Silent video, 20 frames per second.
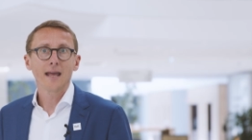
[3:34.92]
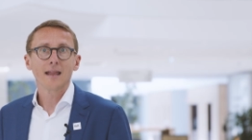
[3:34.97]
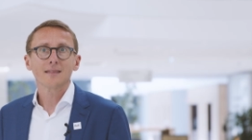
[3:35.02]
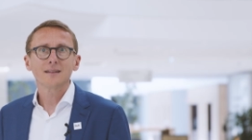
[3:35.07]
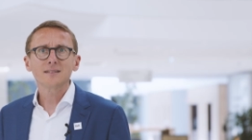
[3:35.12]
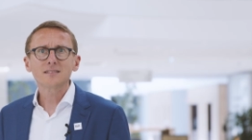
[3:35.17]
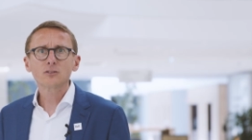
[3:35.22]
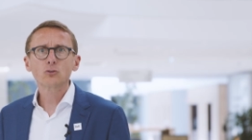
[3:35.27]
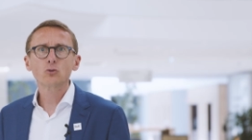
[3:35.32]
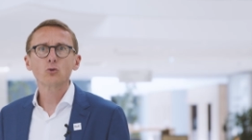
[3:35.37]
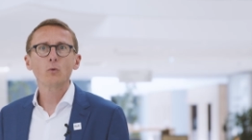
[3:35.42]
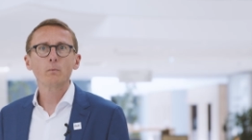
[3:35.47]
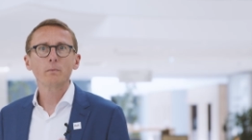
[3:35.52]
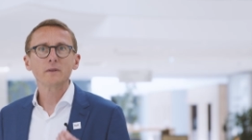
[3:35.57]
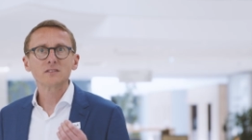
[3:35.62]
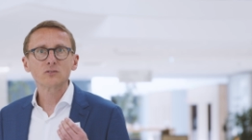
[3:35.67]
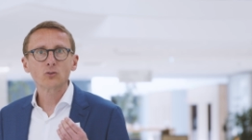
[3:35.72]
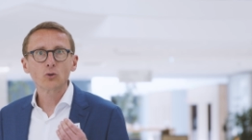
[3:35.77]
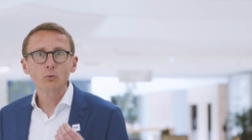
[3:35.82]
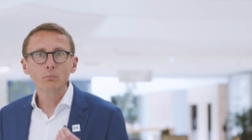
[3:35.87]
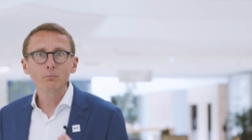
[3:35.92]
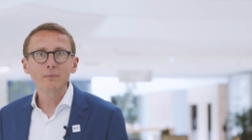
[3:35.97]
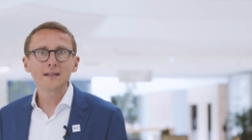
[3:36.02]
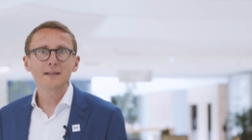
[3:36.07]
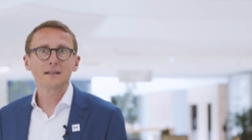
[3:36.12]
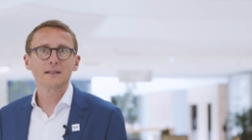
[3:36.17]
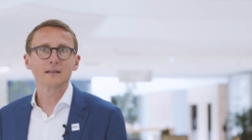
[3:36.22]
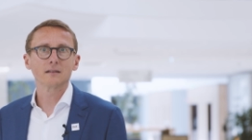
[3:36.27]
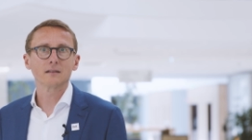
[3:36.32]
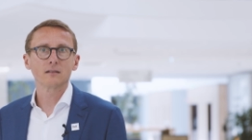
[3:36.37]
This group is
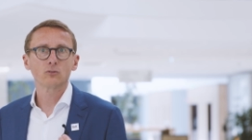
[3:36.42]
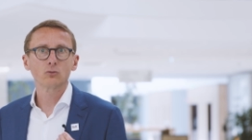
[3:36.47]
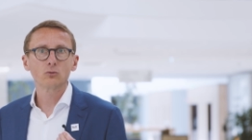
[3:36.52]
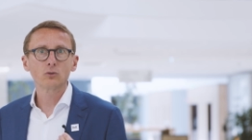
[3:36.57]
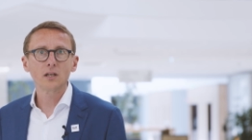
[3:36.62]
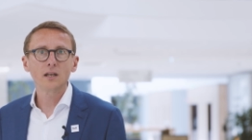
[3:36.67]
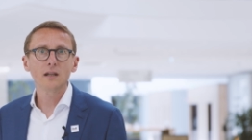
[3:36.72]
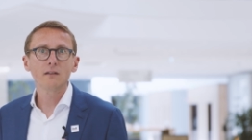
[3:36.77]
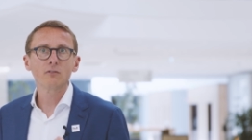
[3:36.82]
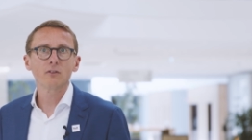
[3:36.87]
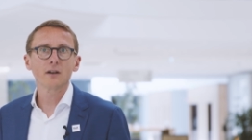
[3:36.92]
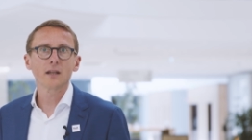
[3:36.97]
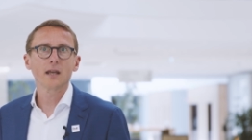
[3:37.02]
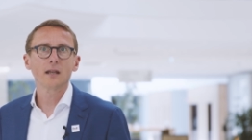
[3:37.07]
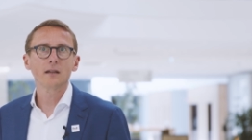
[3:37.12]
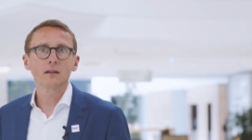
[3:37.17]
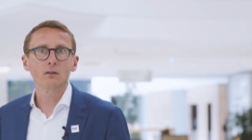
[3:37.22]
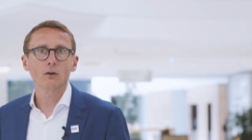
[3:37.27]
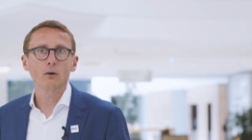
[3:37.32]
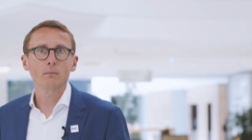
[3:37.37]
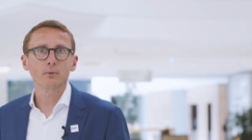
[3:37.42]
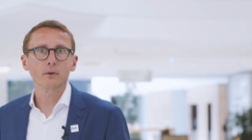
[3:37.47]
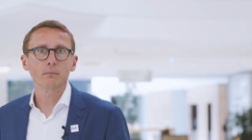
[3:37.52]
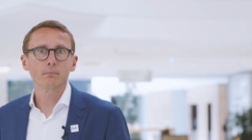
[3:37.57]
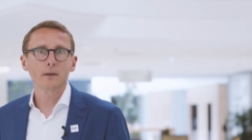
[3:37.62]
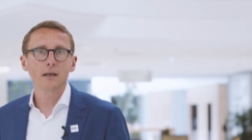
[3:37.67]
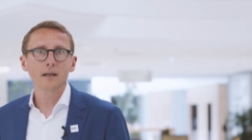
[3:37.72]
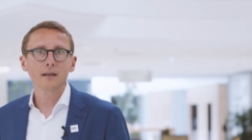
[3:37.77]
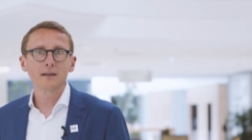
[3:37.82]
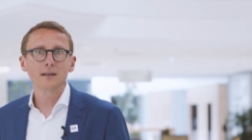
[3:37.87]
committed to delivering
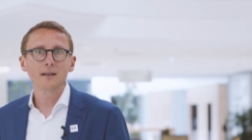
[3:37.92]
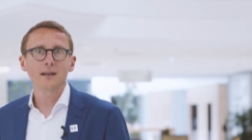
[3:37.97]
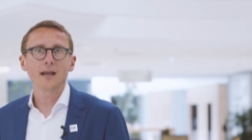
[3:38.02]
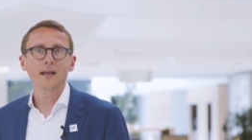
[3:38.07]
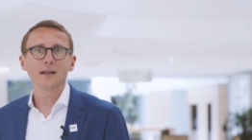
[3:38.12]
interoperability